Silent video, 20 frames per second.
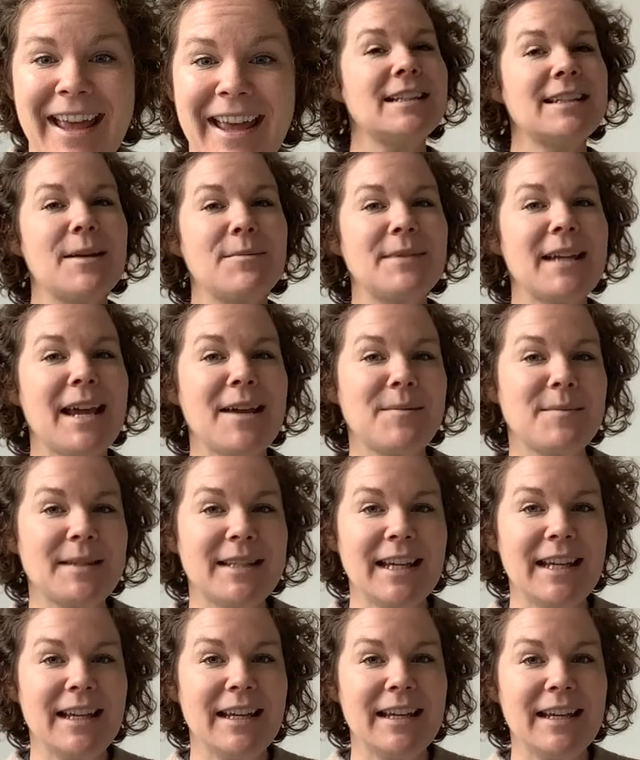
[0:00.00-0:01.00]
Sometimes
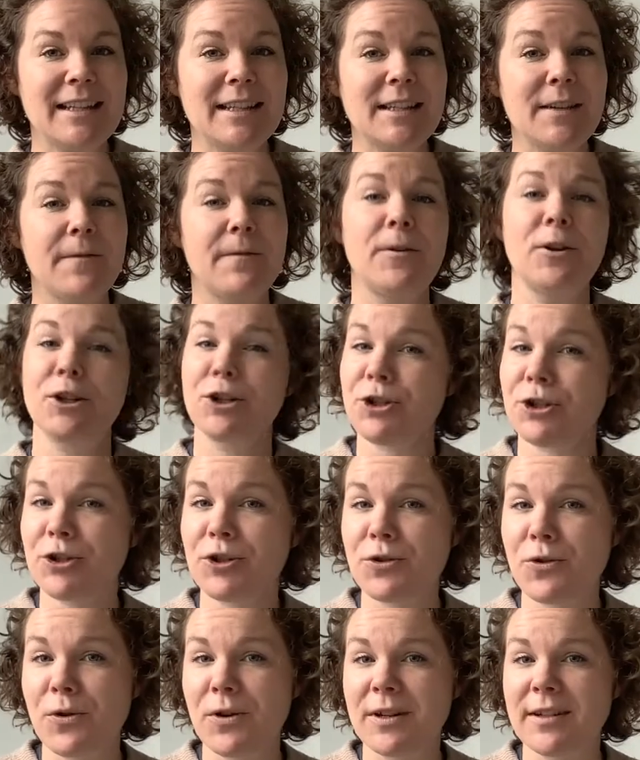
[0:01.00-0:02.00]
it's furniture
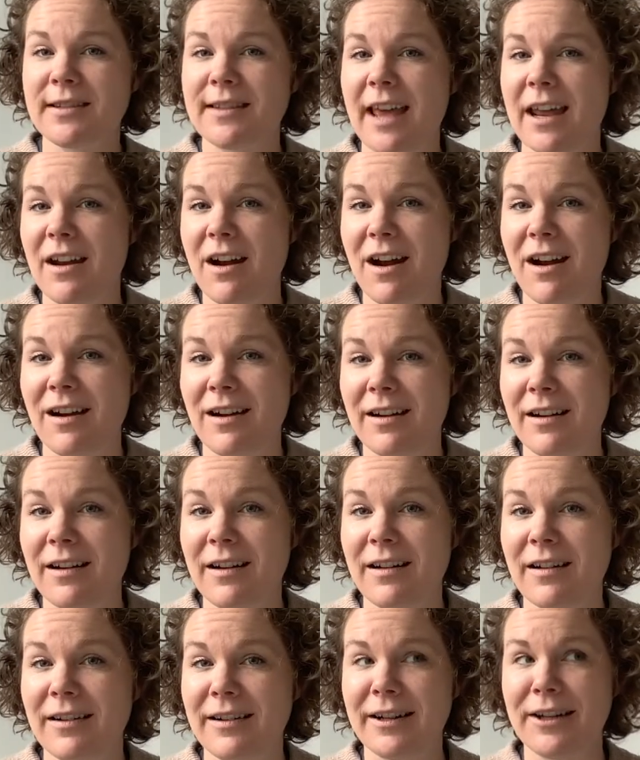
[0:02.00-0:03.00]
stores that
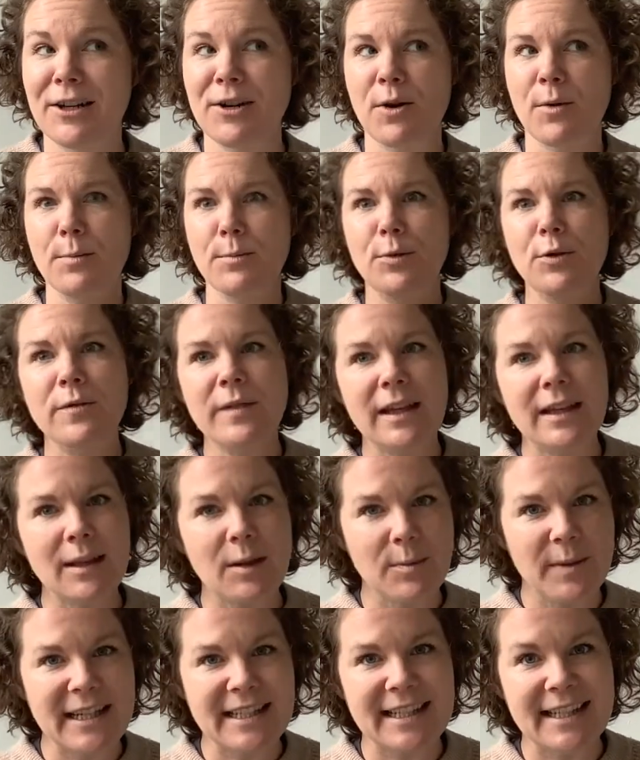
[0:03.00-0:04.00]
are, moving their
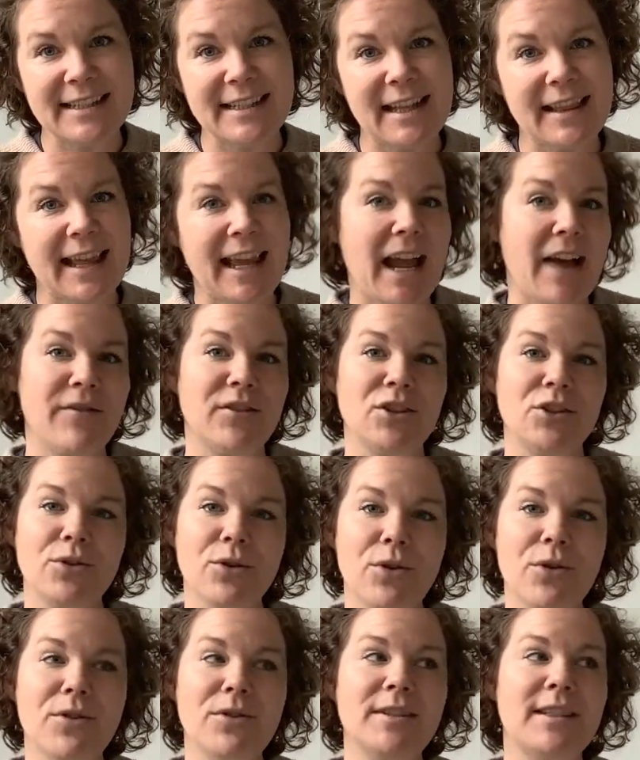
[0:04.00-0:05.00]
pieces that they haven't
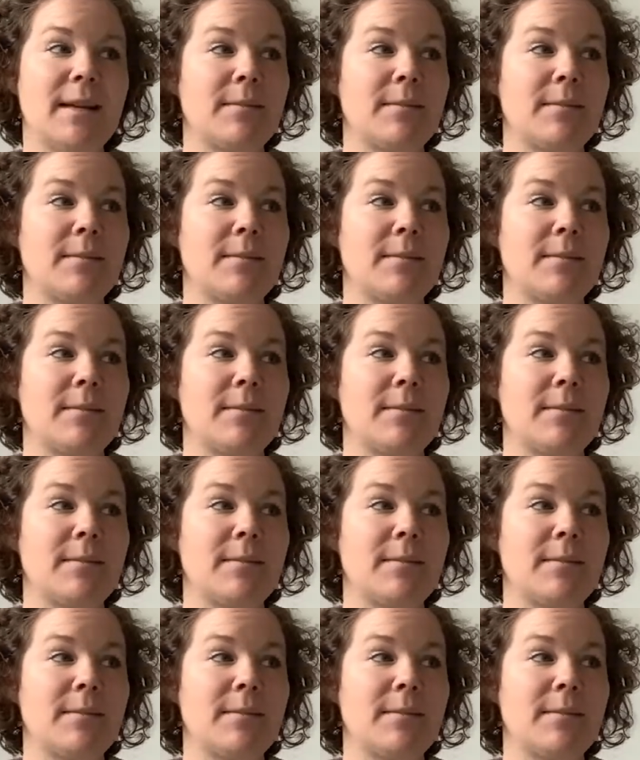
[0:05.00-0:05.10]
sold.